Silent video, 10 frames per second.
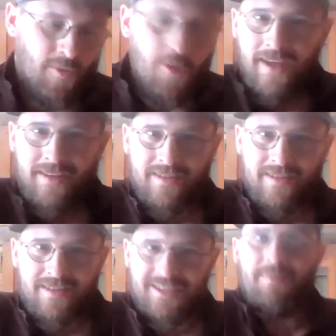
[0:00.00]

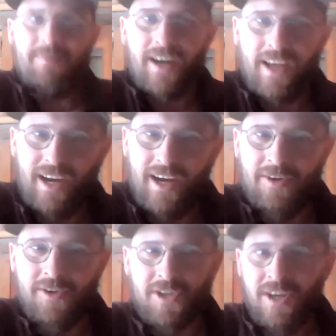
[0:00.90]
roommates sleeping on a
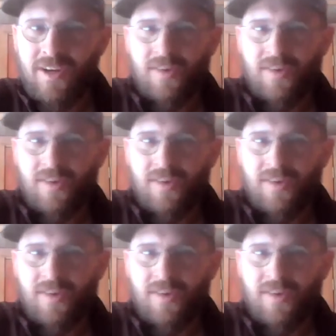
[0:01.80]
couch,